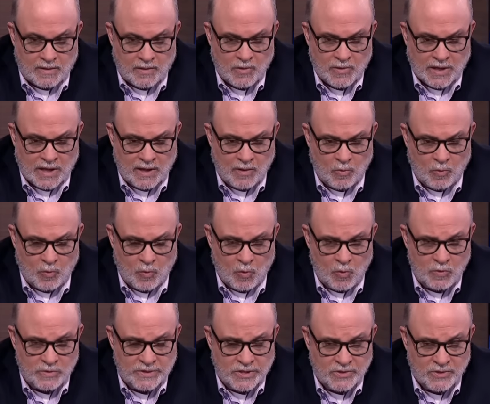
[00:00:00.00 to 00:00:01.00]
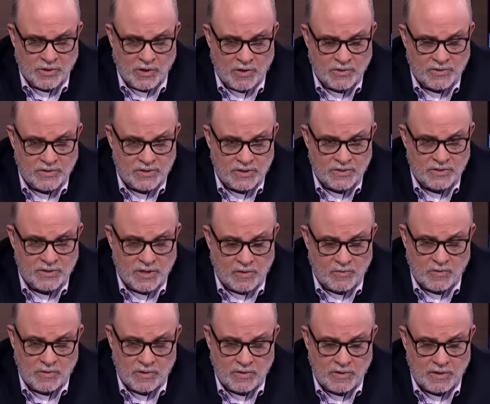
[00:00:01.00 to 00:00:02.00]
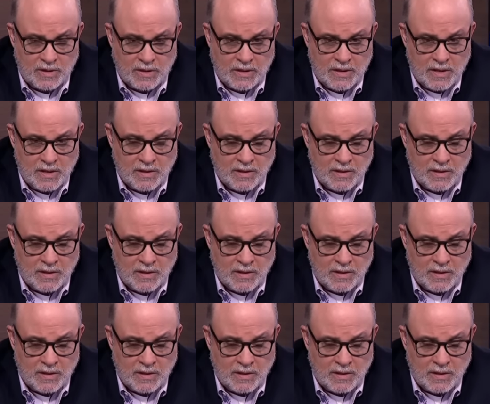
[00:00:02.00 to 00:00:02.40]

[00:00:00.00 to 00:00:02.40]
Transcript: Okay, well, who's in charge of this general good?